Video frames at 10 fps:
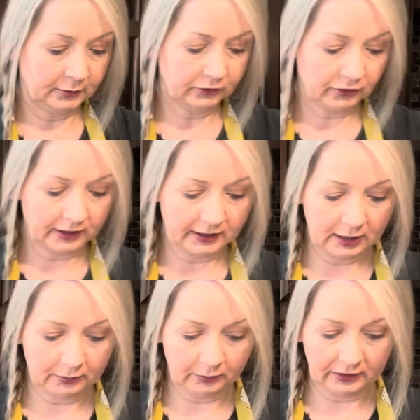Try to keep
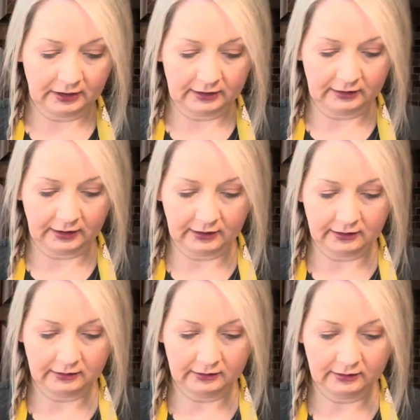it within, like,
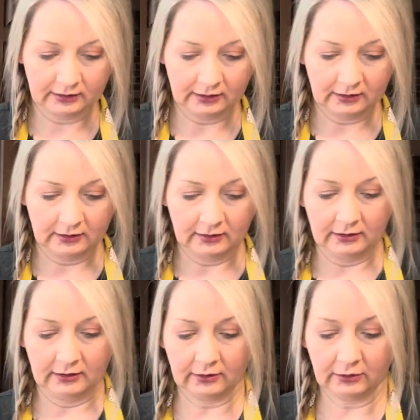
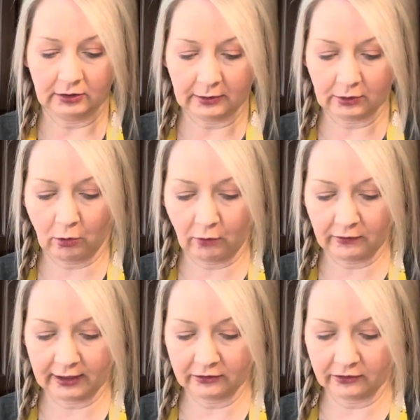you know, you don't want to go over the
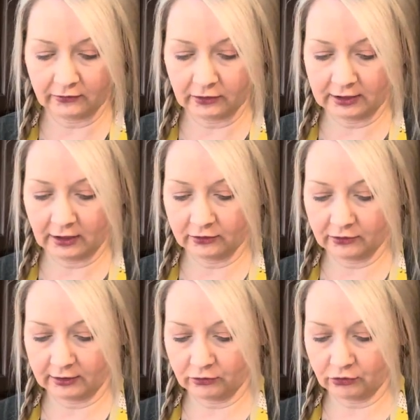edges of your
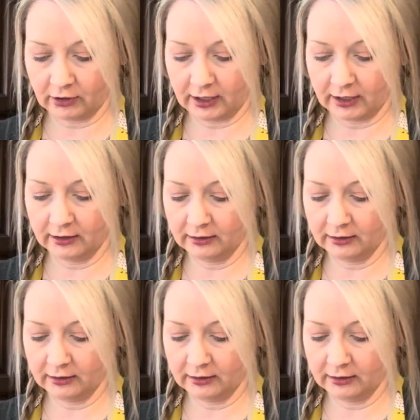dehydrator tray.